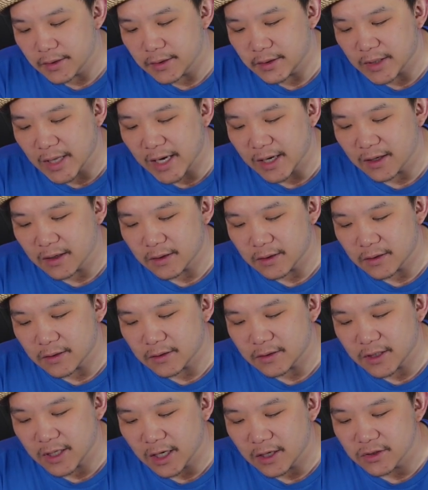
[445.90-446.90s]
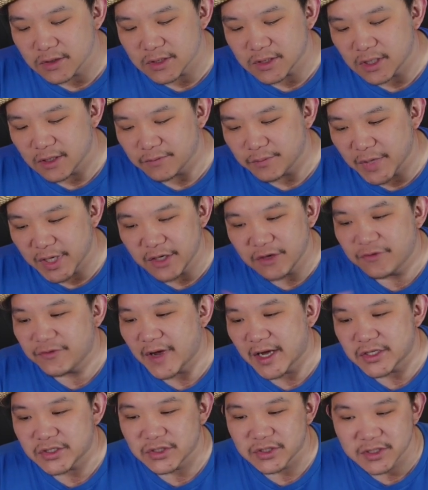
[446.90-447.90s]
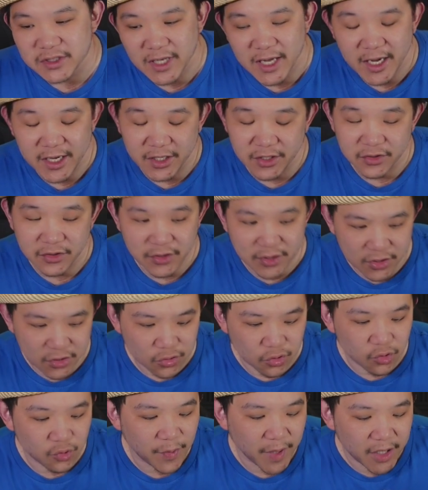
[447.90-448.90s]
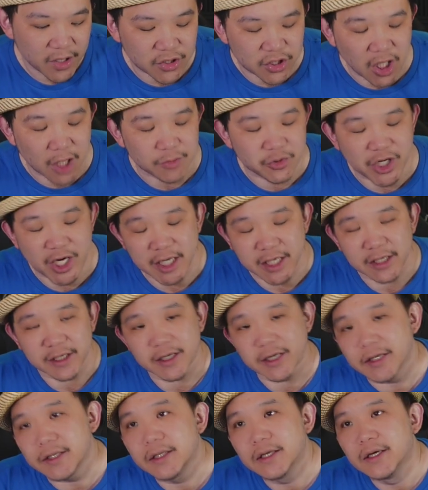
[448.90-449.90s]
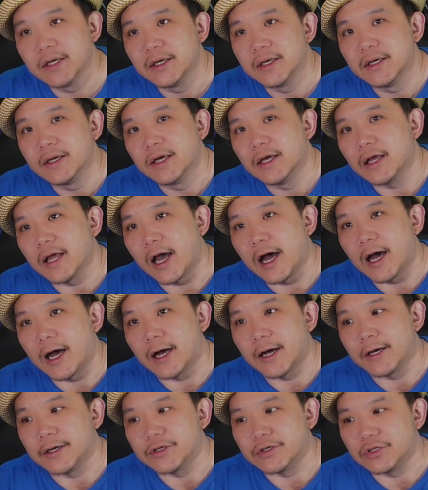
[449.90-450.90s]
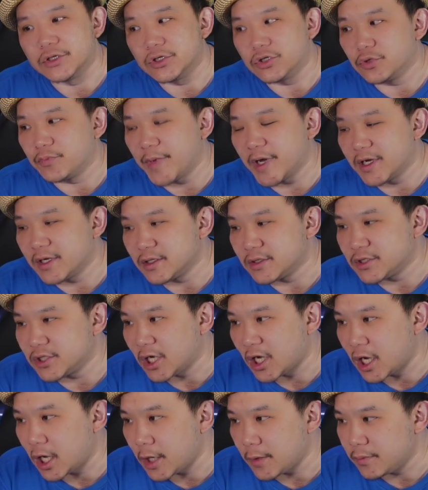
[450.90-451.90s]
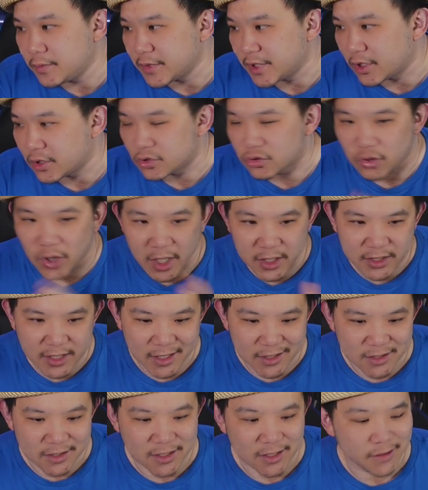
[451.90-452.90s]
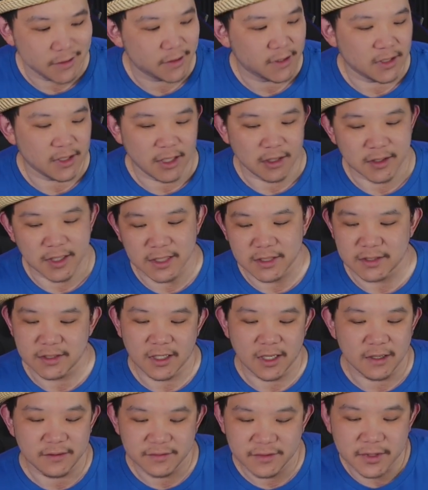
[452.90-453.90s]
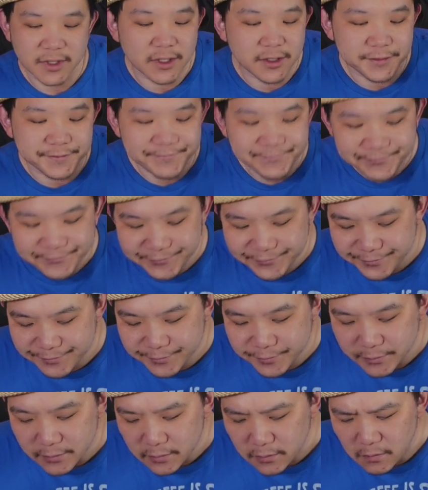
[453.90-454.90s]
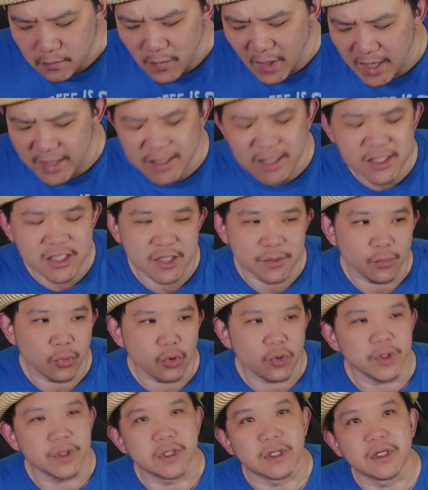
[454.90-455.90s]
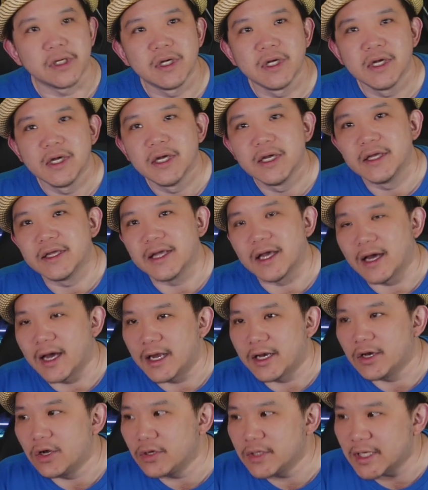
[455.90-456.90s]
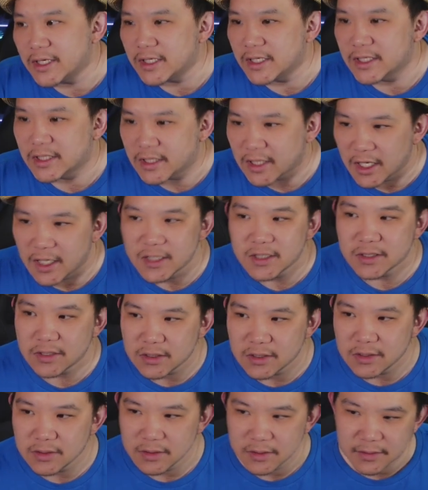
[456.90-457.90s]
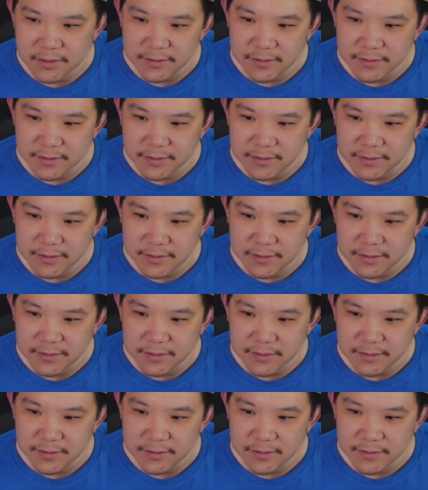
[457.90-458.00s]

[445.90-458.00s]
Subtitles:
that tells the manufacturers that, hey, you need to do a better job checking it. You need to do a better job, you know, draw test it and all that stuff. So I think it's important. Yeah, I know that it does